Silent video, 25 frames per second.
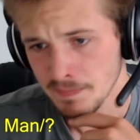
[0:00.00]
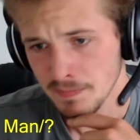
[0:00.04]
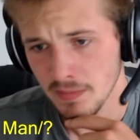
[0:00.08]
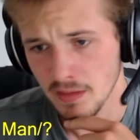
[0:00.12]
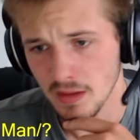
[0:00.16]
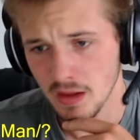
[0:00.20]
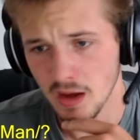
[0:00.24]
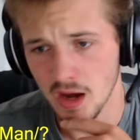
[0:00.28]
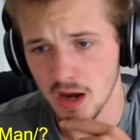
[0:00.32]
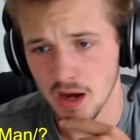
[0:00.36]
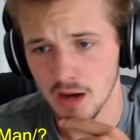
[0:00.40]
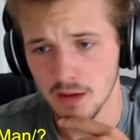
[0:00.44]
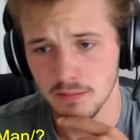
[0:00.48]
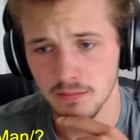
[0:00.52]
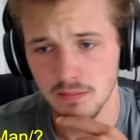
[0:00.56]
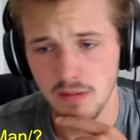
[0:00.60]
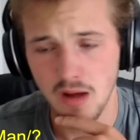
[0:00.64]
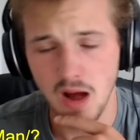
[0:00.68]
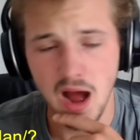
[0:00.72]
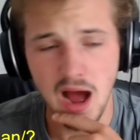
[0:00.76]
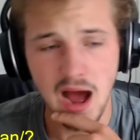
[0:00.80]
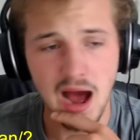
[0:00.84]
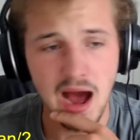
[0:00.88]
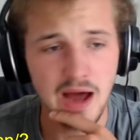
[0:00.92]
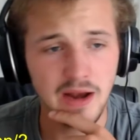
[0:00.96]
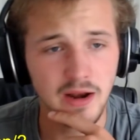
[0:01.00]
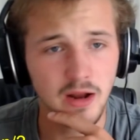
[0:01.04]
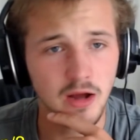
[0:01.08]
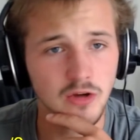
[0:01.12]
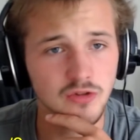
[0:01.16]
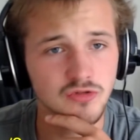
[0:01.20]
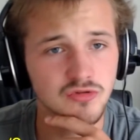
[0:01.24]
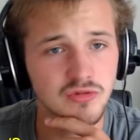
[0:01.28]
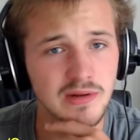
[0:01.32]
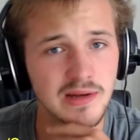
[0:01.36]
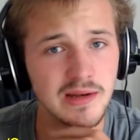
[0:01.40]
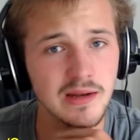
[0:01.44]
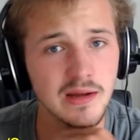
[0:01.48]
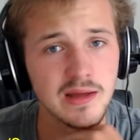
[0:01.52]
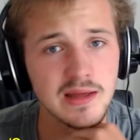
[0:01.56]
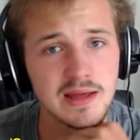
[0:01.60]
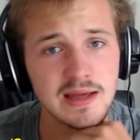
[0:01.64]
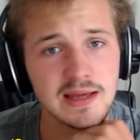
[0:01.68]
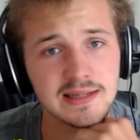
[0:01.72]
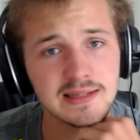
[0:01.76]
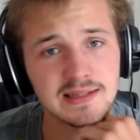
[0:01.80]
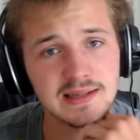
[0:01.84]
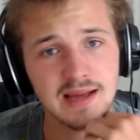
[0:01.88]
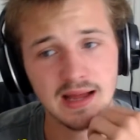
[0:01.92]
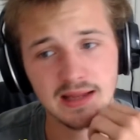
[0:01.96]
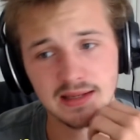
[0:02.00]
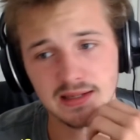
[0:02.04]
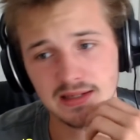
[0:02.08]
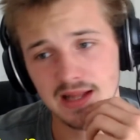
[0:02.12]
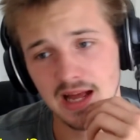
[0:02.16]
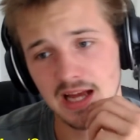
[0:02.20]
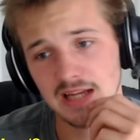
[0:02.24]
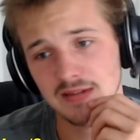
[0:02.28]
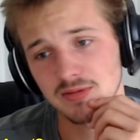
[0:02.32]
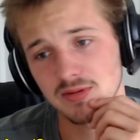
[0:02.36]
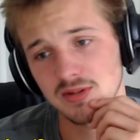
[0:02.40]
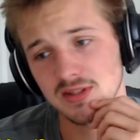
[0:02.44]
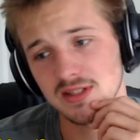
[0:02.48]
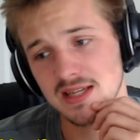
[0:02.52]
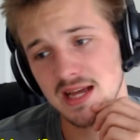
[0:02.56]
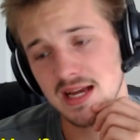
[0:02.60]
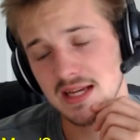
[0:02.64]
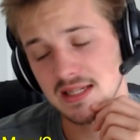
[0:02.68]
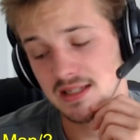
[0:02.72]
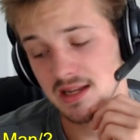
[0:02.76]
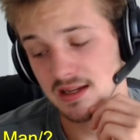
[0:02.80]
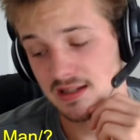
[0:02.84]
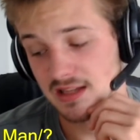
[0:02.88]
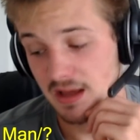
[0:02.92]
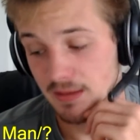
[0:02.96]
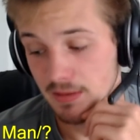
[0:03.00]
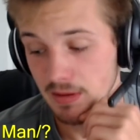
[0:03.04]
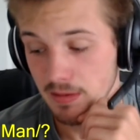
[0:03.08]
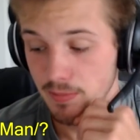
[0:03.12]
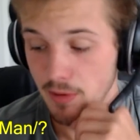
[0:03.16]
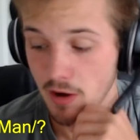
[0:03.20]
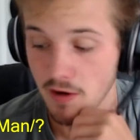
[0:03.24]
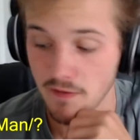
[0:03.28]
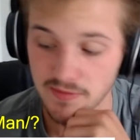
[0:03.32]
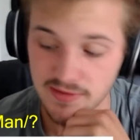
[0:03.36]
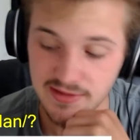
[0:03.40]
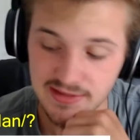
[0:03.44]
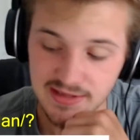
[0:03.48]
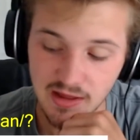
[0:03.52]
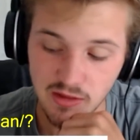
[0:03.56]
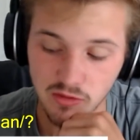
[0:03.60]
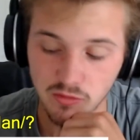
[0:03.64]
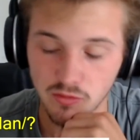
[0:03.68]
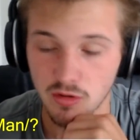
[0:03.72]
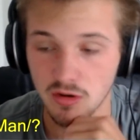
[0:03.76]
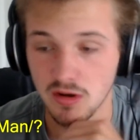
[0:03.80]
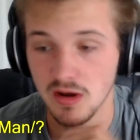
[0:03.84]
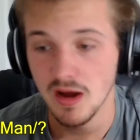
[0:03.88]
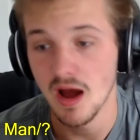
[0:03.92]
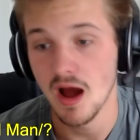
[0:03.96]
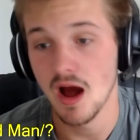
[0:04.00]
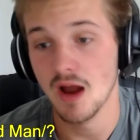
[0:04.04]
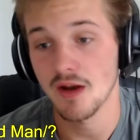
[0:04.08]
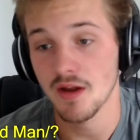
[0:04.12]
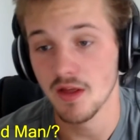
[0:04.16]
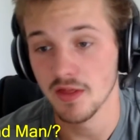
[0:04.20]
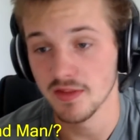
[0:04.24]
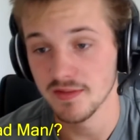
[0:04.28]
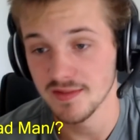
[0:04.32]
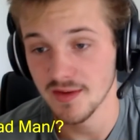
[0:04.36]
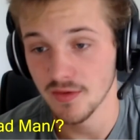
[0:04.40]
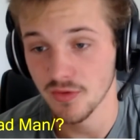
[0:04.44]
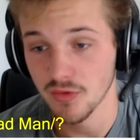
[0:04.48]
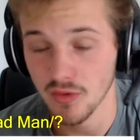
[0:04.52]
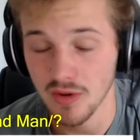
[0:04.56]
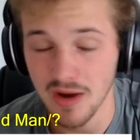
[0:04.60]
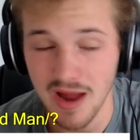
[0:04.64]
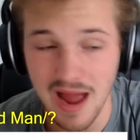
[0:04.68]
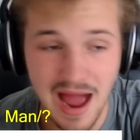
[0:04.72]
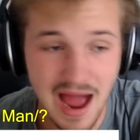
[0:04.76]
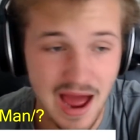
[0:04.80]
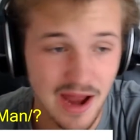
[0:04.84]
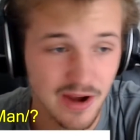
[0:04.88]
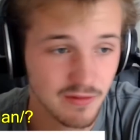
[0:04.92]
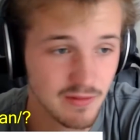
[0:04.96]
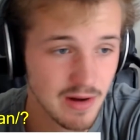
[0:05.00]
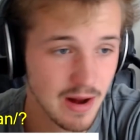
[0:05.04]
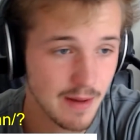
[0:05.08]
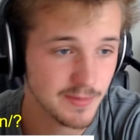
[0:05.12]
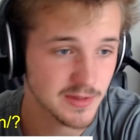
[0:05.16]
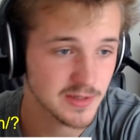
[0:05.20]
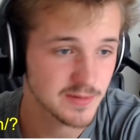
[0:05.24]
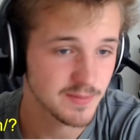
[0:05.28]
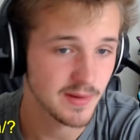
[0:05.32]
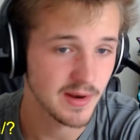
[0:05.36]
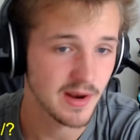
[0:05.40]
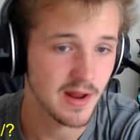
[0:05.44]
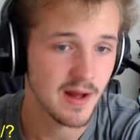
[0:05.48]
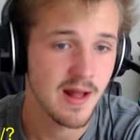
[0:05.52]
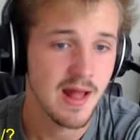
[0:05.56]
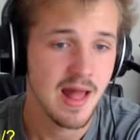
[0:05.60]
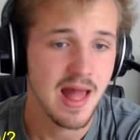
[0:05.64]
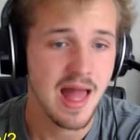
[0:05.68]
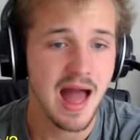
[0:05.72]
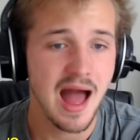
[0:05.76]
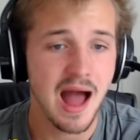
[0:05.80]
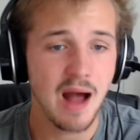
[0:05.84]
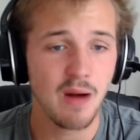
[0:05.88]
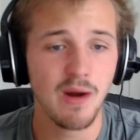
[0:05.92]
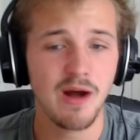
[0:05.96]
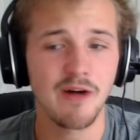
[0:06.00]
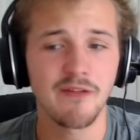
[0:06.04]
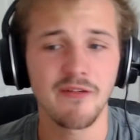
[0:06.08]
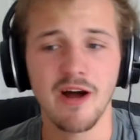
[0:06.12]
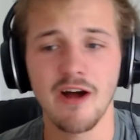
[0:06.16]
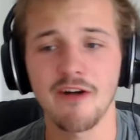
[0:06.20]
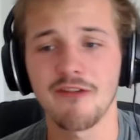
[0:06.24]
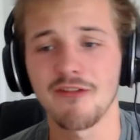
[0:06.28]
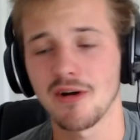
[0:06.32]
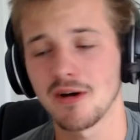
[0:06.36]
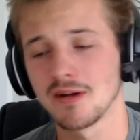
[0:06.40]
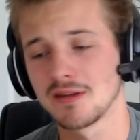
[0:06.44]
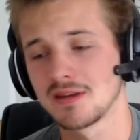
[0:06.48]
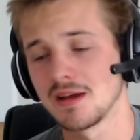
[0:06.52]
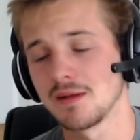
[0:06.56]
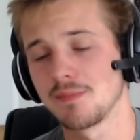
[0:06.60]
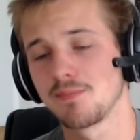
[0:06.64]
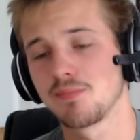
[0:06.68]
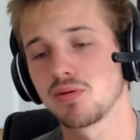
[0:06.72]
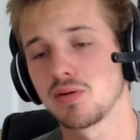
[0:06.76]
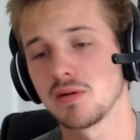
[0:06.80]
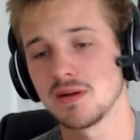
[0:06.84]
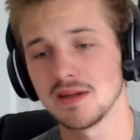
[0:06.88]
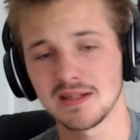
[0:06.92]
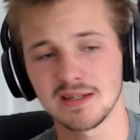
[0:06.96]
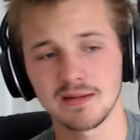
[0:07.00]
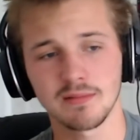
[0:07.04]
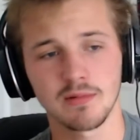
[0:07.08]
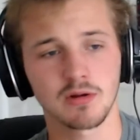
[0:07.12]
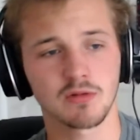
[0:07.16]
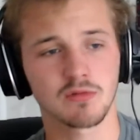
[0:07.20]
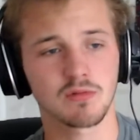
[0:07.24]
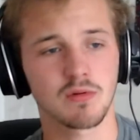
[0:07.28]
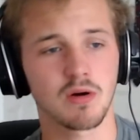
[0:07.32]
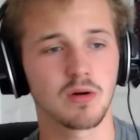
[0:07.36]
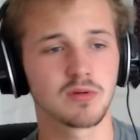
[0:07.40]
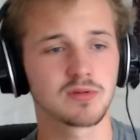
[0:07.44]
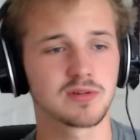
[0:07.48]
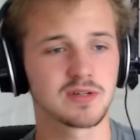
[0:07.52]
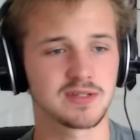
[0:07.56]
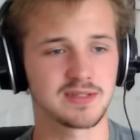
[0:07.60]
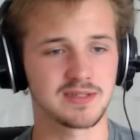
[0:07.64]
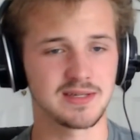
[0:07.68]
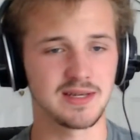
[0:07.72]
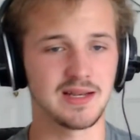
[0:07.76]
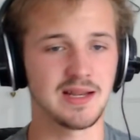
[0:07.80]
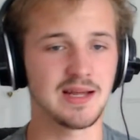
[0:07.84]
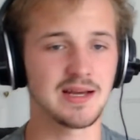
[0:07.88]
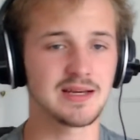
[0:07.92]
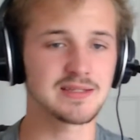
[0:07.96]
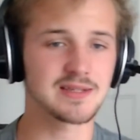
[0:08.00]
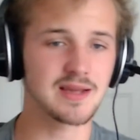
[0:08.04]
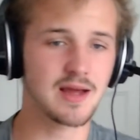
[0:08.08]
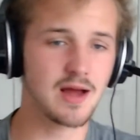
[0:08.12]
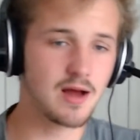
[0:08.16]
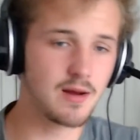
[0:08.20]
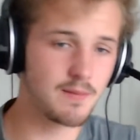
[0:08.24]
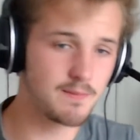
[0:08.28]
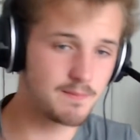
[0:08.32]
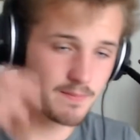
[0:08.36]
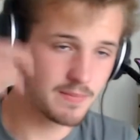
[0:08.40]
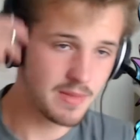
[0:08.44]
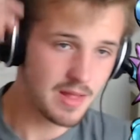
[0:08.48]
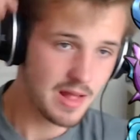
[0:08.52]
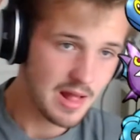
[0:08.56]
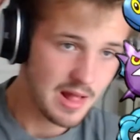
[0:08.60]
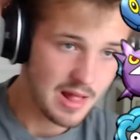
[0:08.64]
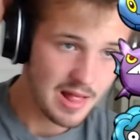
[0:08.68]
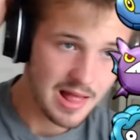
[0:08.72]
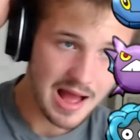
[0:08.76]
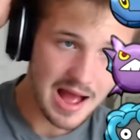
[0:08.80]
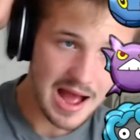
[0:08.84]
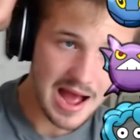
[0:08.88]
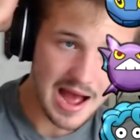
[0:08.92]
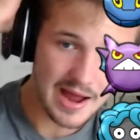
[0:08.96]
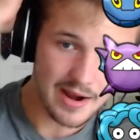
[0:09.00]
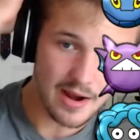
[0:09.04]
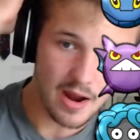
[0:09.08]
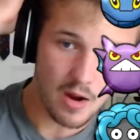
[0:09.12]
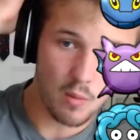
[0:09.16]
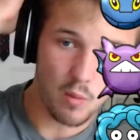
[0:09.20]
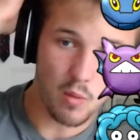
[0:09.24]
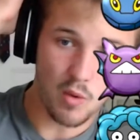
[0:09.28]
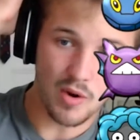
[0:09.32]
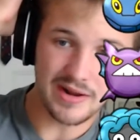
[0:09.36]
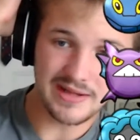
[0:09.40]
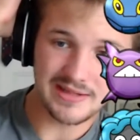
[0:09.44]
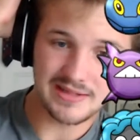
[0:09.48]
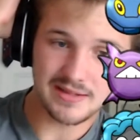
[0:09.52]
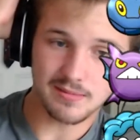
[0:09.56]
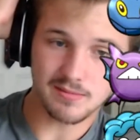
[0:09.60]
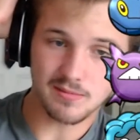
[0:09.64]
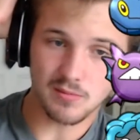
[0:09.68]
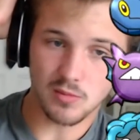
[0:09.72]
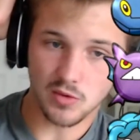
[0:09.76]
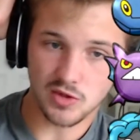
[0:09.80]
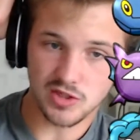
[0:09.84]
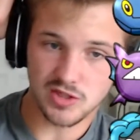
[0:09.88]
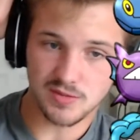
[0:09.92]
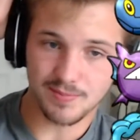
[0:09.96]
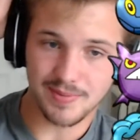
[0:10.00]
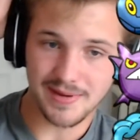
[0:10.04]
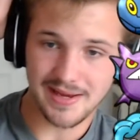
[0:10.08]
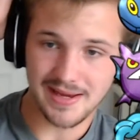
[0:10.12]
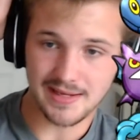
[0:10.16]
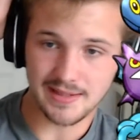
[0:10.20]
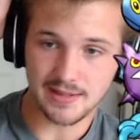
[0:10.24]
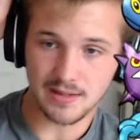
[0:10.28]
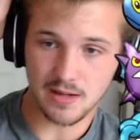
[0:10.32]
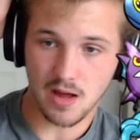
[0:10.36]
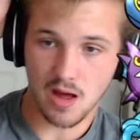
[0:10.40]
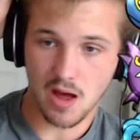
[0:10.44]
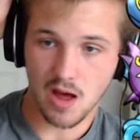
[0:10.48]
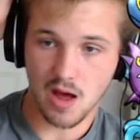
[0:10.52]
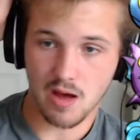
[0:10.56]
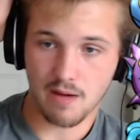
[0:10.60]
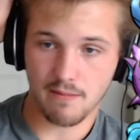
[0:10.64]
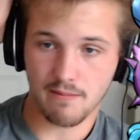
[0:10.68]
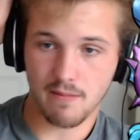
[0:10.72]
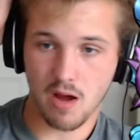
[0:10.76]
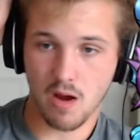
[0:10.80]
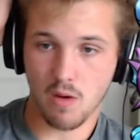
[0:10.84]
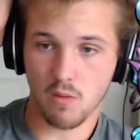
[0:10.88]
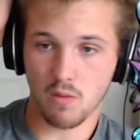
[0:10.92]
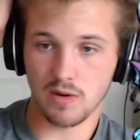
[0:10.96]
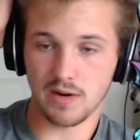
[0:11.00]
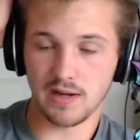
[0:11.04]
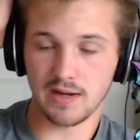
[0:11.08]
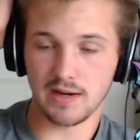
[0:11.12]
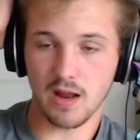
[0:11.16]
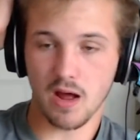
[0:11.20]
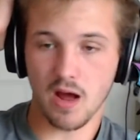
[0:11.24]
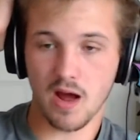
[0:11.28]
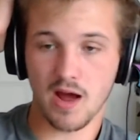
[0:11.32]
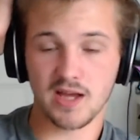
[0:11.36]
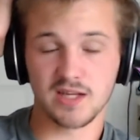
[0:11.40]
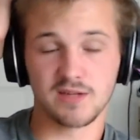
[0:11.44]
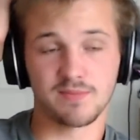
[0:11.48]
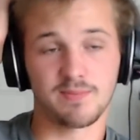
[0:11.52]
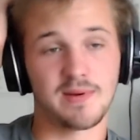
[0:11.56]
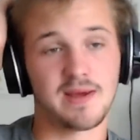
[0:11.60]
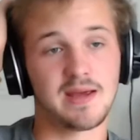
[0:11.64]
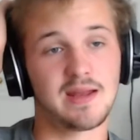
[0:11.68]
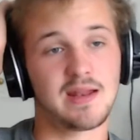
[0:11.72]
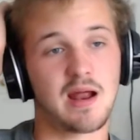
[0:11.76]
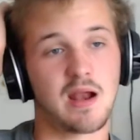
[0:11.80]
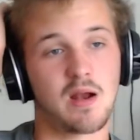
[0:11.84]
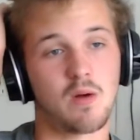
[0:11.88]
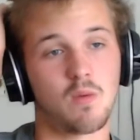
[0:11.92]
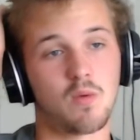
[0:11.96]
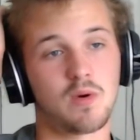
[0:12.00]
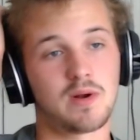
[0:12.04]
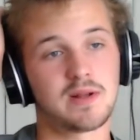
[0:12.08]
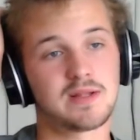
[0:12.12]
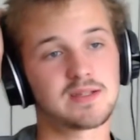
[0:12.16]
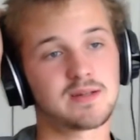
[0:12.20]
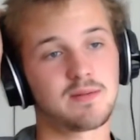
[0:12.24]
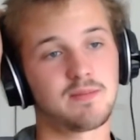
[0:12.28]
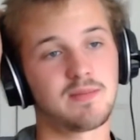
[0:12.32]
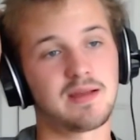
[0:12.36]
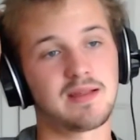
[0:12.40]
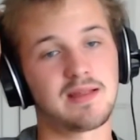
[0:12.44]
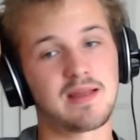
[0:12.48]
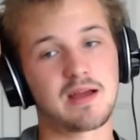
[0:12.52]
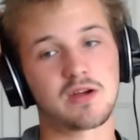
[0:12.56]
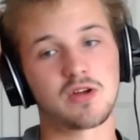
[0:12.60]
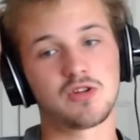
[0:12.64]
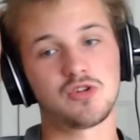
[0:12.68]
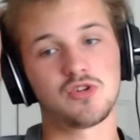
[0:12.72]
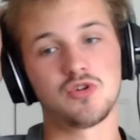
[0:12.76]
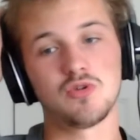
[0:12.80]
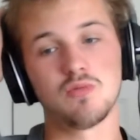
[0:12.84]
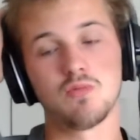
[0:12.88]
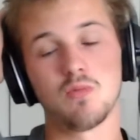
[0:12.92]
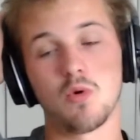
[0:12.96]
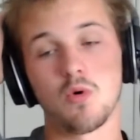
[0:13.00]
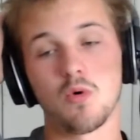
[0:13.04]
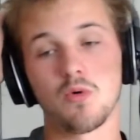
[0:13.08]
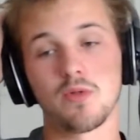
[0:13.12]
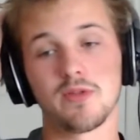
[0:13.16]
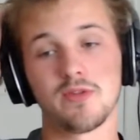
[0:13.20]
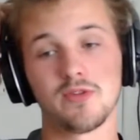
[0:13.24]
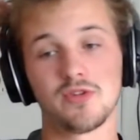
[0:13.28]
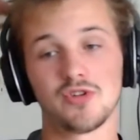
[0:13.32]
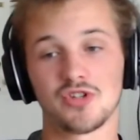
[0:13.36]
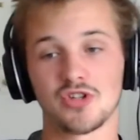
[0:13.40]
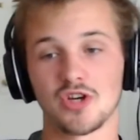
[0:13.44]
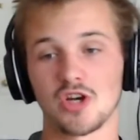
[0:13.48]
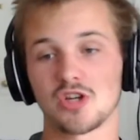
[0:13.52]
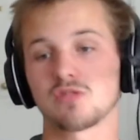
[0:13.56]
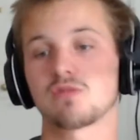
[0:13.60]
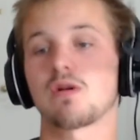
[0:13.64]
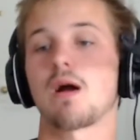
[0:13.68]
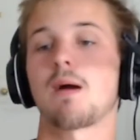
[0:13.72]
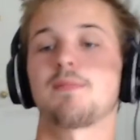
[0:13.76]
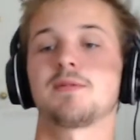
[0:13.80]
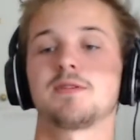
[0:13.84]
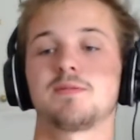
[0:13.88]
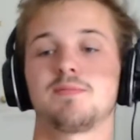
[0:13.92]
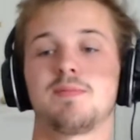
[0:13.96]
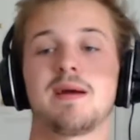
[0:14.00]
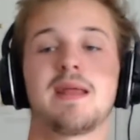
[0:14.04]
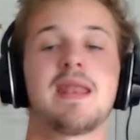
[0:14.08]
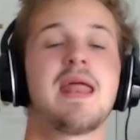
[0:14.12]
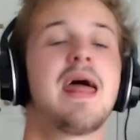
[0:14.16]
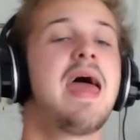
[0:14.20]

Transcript: And I was really looking at Sand Slash, because Sand Slash gave me both a Stealth Rocker, another Stealth Rocker, and a Rapid Spinner. However, I felt it did a pretty similar role to Steelix, and I wanted some more speed. I wanted higher speed, and I wanted something that could do more than just Rapid Spin